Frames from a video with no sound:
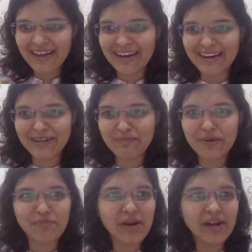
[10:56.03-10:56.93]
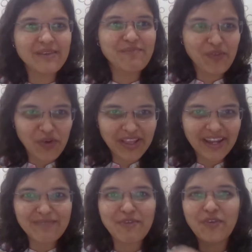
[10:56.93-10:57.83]
But before
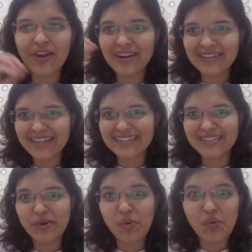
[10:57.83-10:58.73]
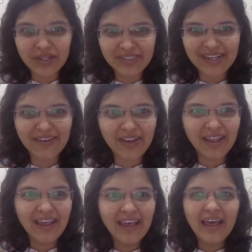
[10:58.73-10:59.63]
that, before I discuss the worst level,
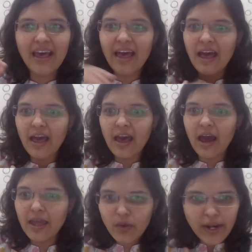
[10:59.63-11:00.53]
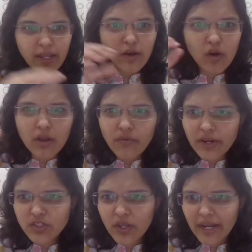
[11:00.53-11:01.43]
are you getting a
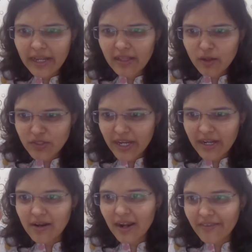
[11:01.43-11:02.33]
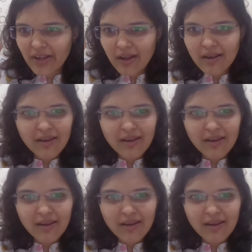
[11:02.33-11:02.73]
confidence on 18,800 level?